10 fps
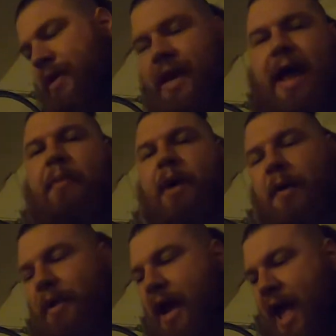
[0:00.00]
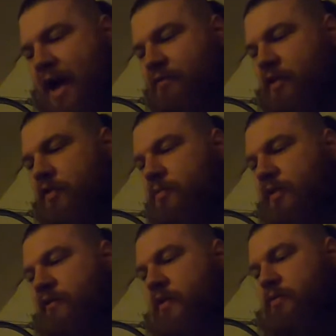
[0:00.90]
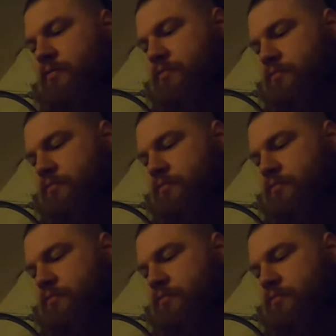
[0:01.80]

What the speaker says: Damn, I'm gonna have to use my phone.